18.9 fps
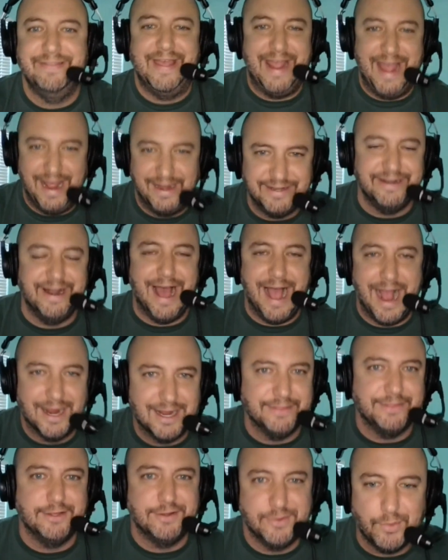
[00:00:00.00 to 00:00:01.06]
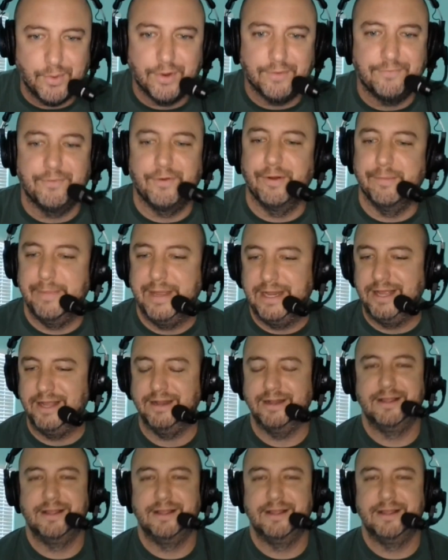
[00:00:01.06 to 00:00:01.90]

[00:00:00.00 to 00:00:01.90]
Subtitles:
They had to knock at the door for a minute.